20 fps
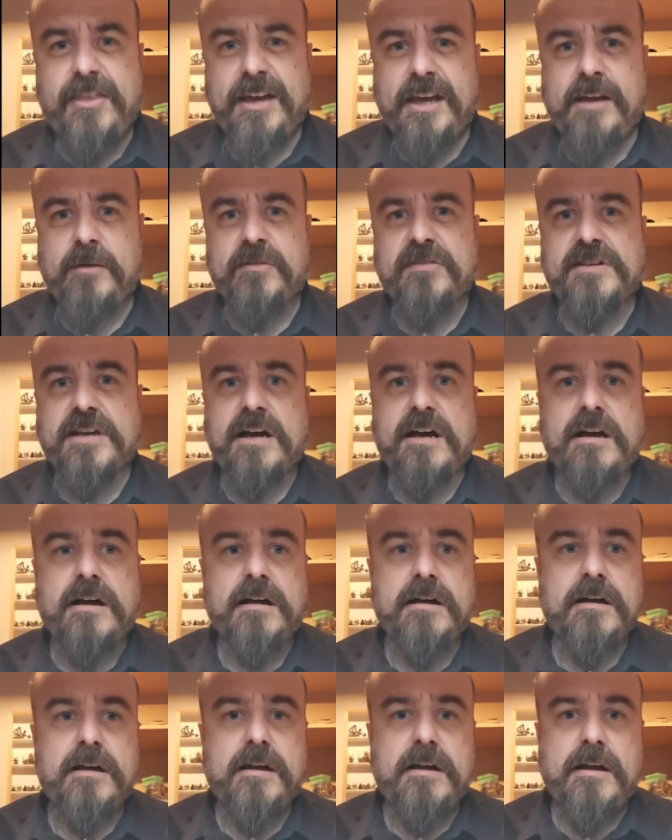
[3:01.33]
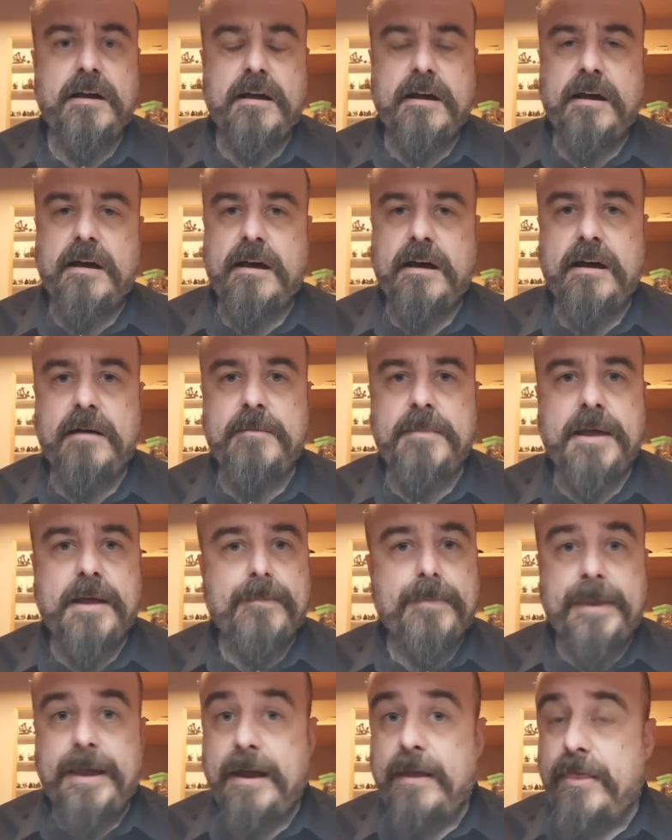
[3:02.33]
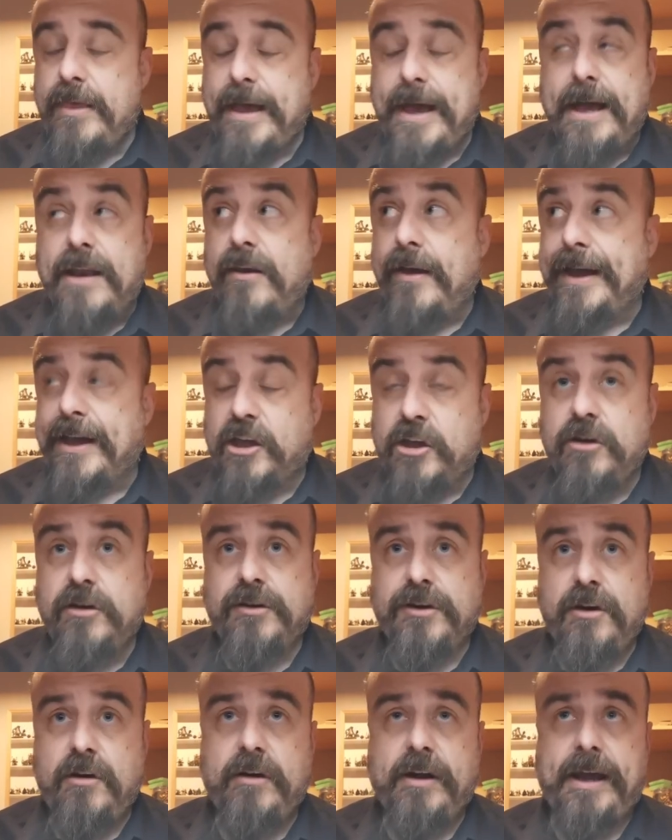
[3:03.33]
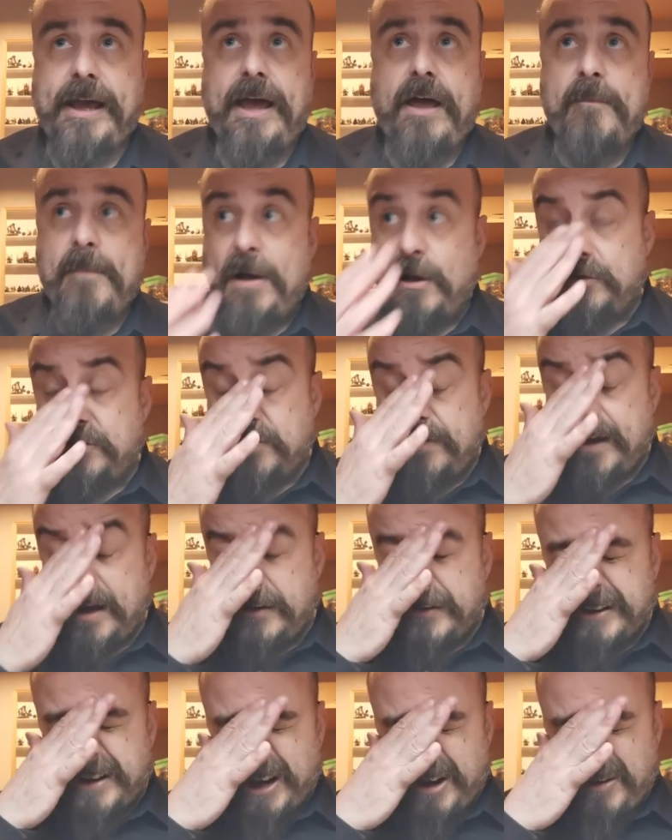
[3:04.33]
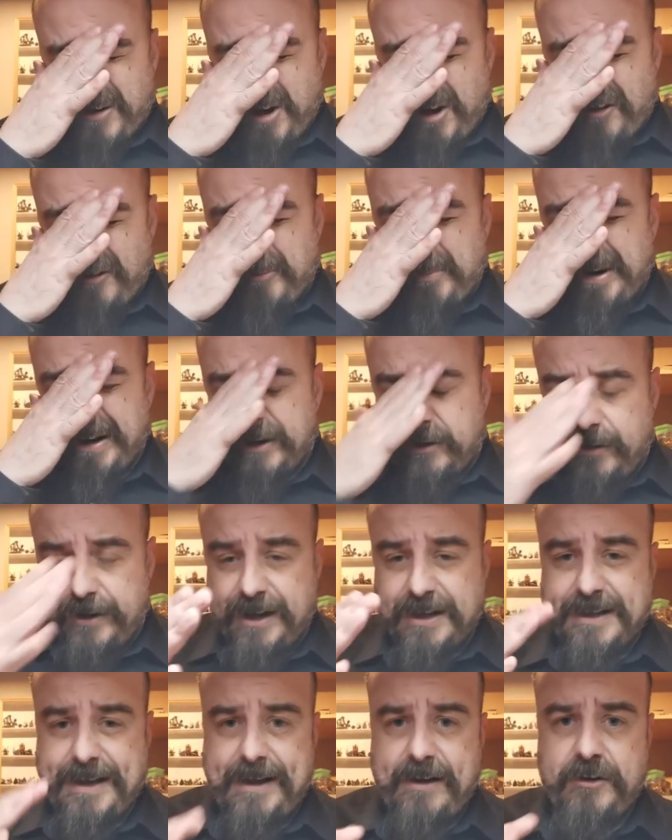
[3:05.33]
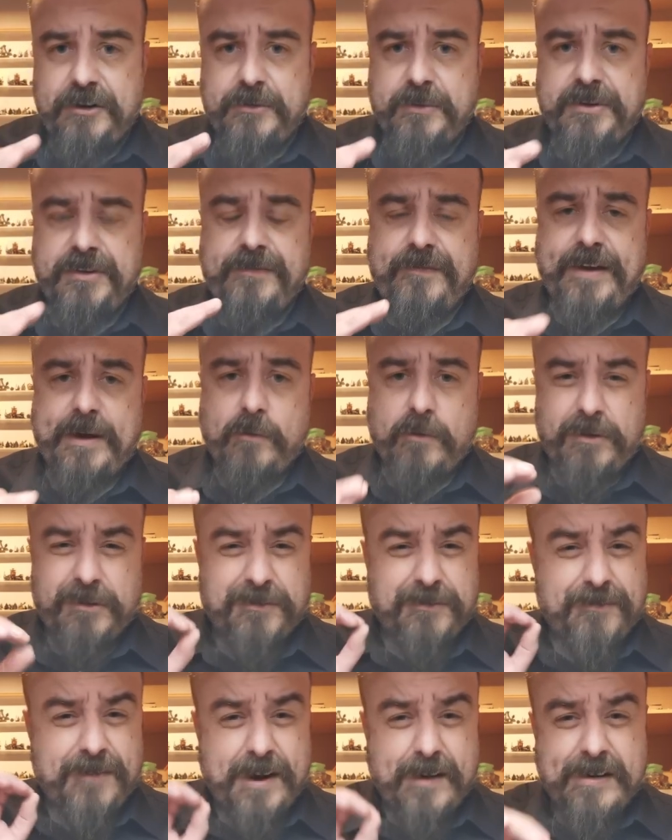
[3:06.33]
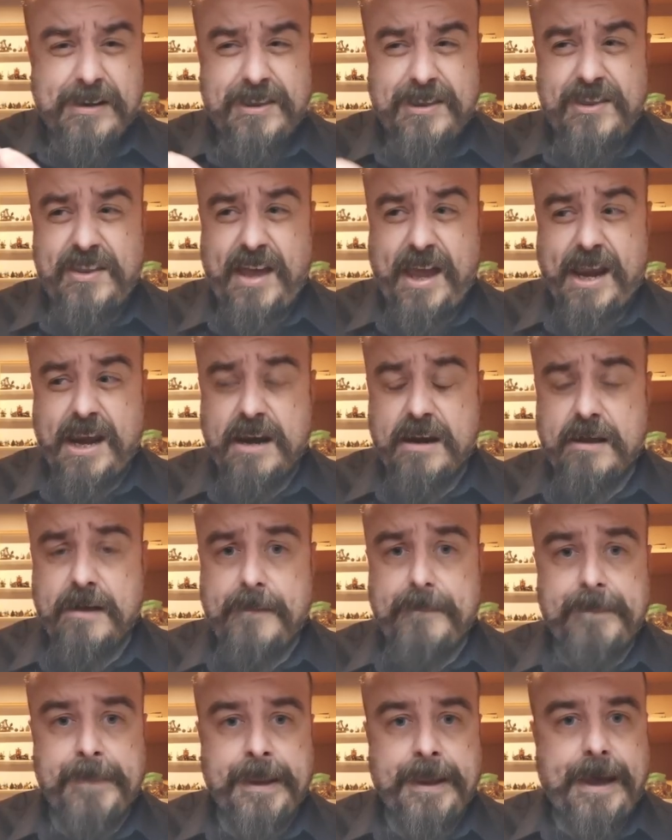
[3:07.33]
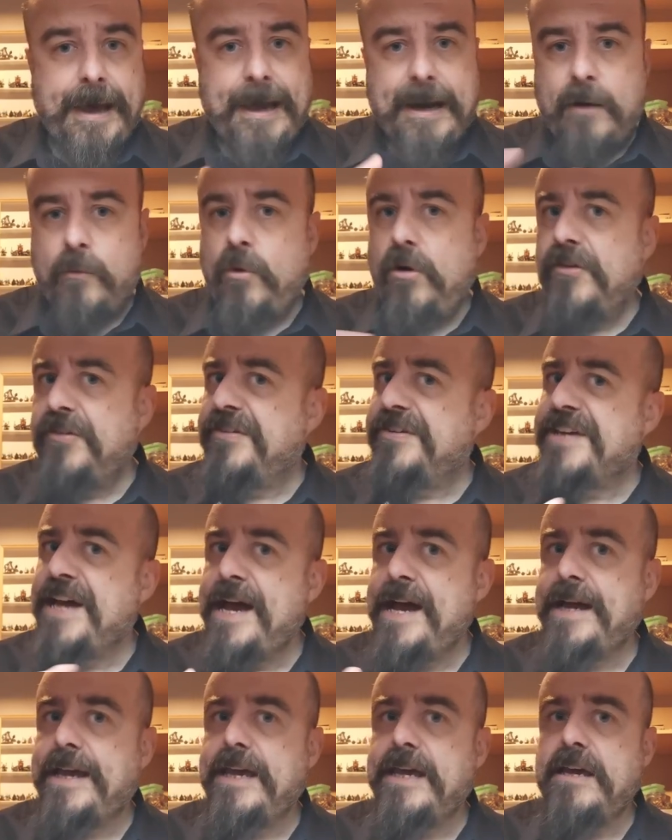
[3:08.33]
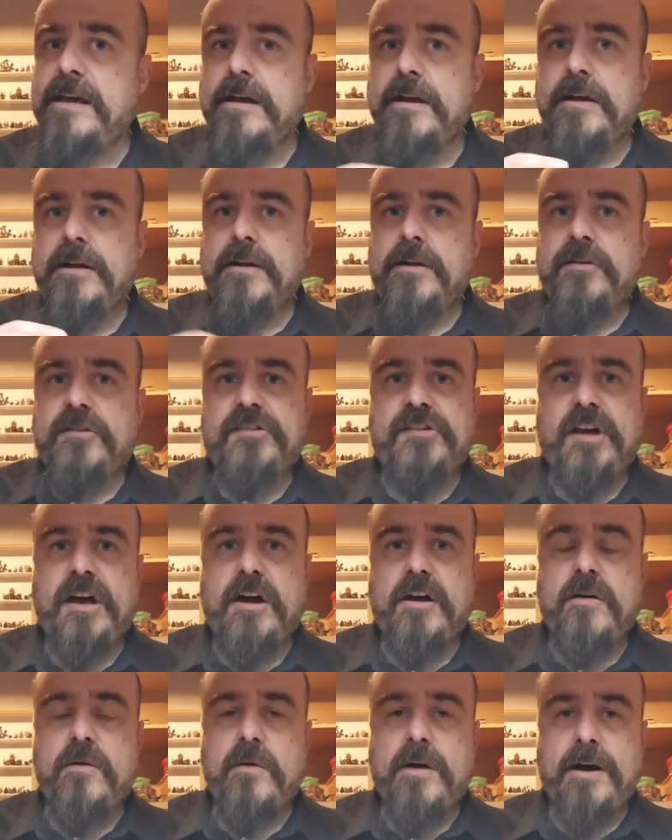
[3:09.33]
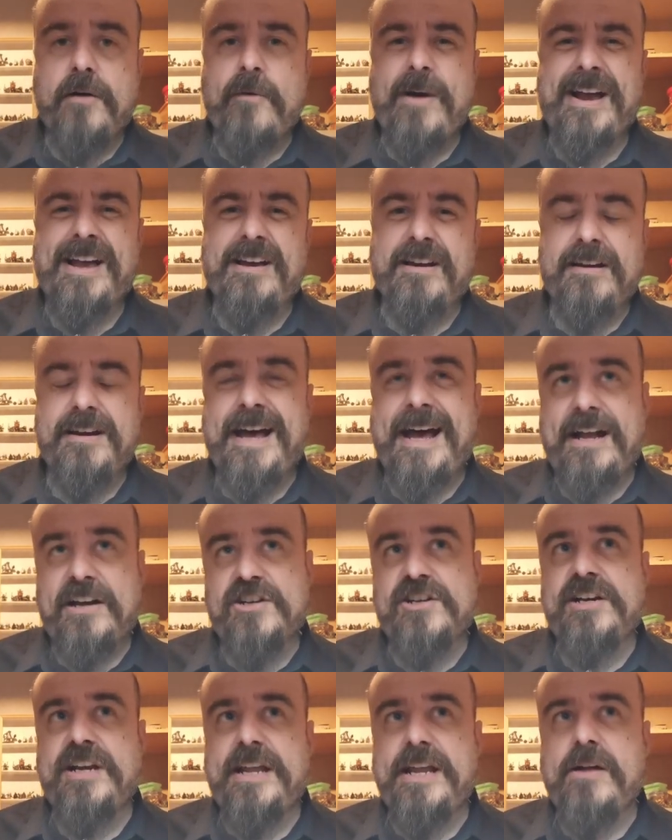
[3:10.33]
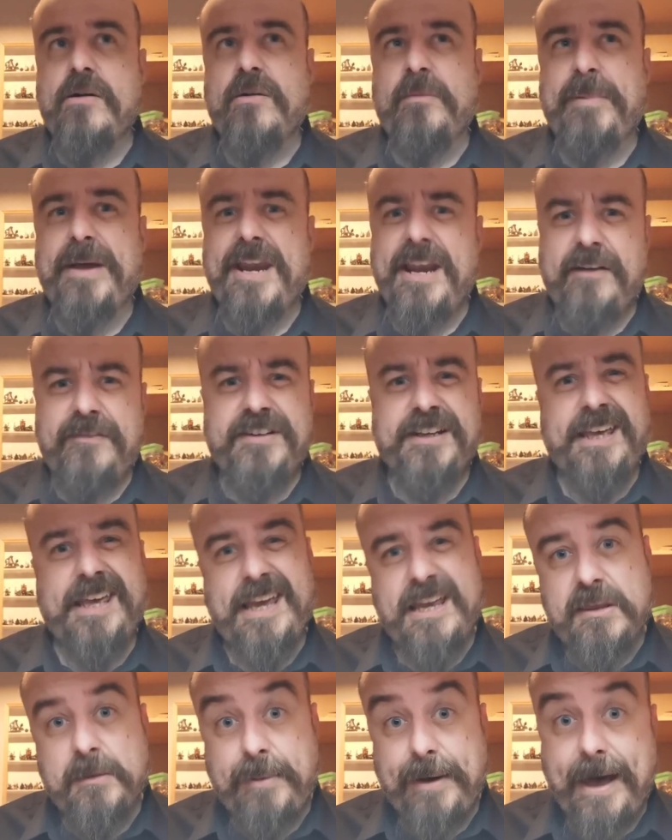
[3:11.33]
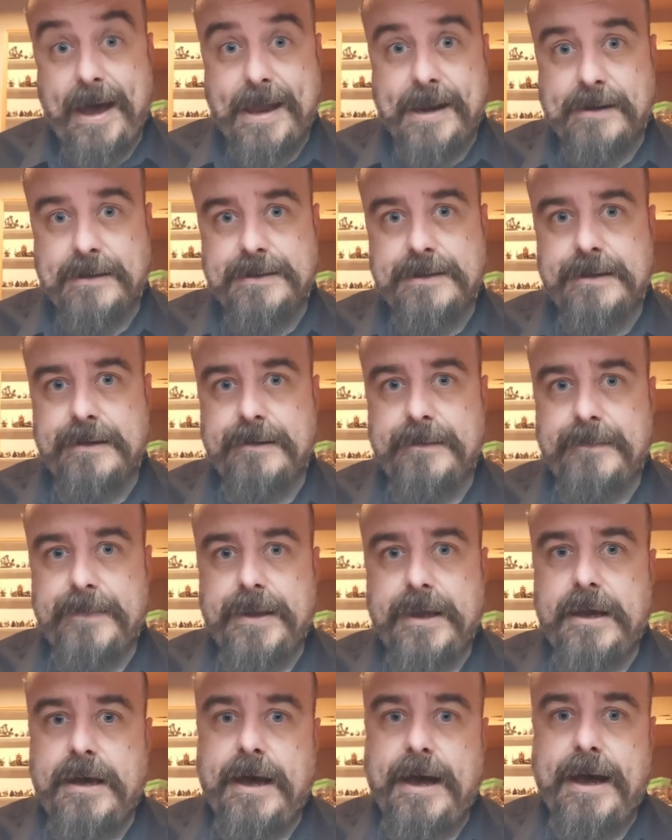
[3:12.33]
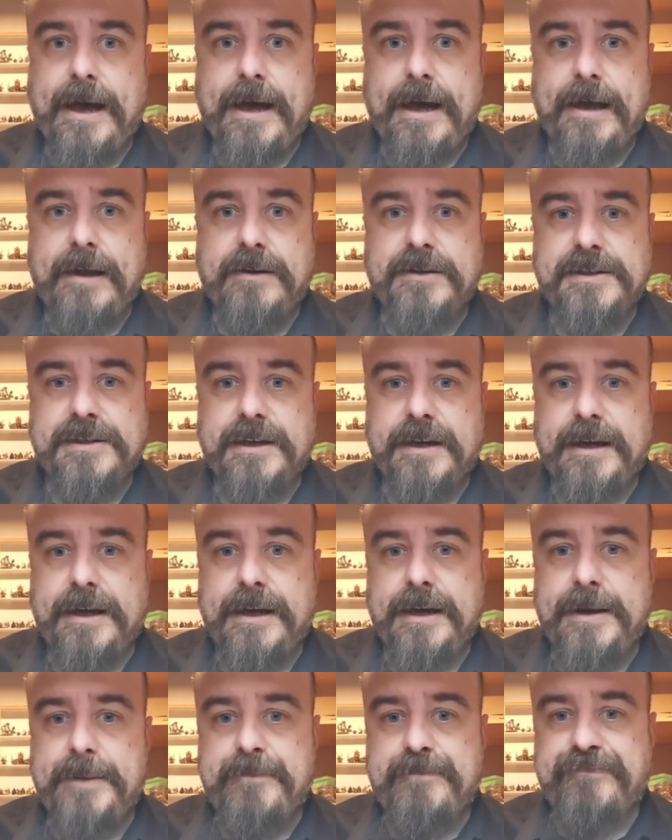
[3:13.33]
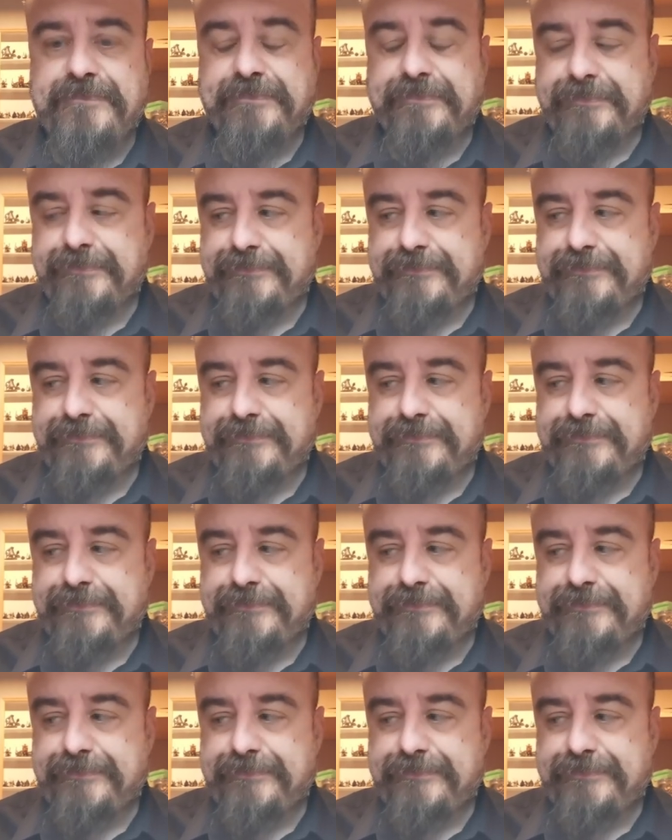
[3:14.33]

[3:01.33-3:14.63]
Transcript: think it was tar. Um, in the end, I could not get most of the undercoat off, but I got it down to a thing where it was very thin and it wasn't tacky. So I reckon actually it would be enough to key the paint, and um,